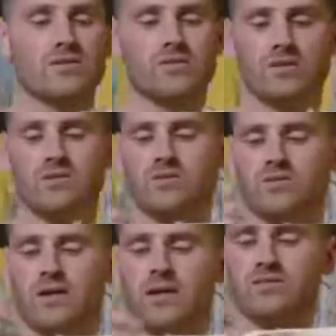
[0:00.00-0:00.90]
you
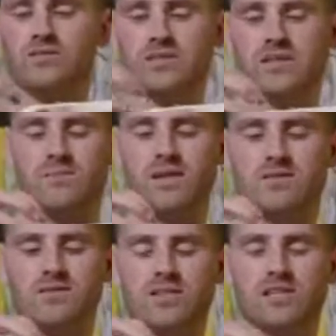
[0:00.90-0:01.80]
do not have the same
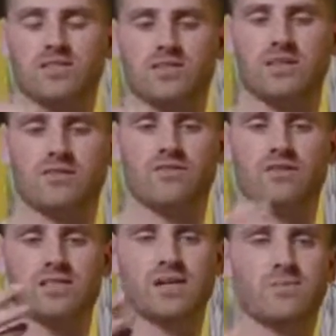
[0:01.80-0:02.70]
level of tension that,
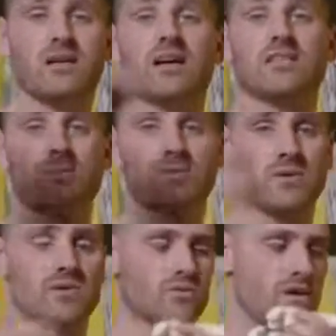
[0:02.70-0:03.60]
for example, a top
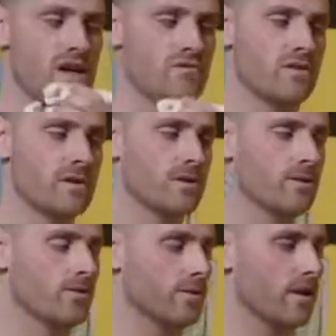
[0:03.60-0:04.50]
sprinter would have,
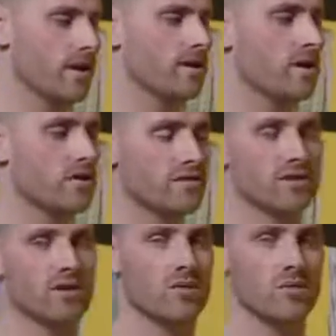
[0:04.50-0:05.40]
okay, or
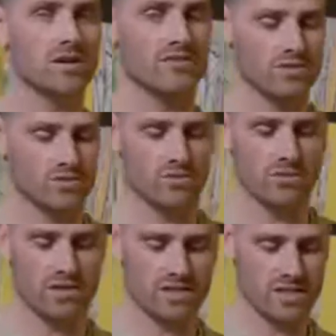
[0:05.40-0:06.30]
even the normal individual.
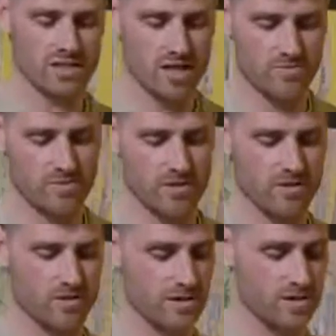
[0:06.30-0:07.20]
Why you say a top
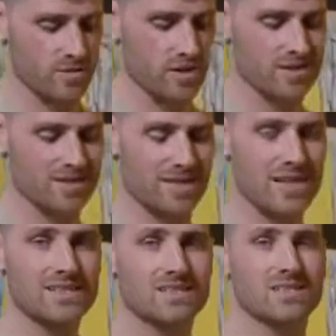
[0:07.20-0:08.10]
sprinter is because the
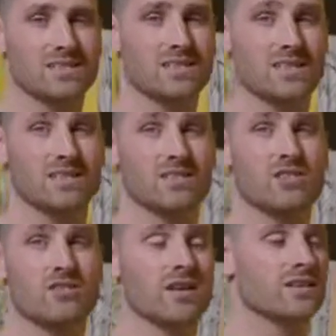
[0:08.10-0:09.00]
elasticity and the
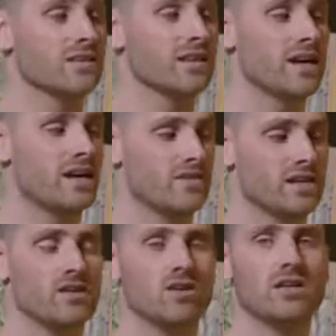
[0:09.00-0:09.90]
strength that they have,
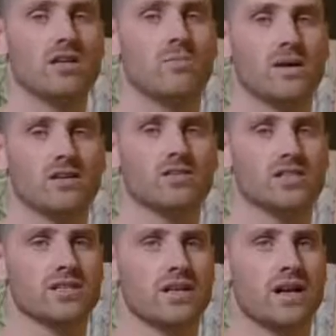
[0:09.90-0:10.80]
that coiled up
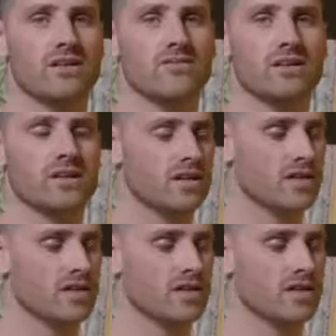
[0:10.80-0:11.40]
energy they have,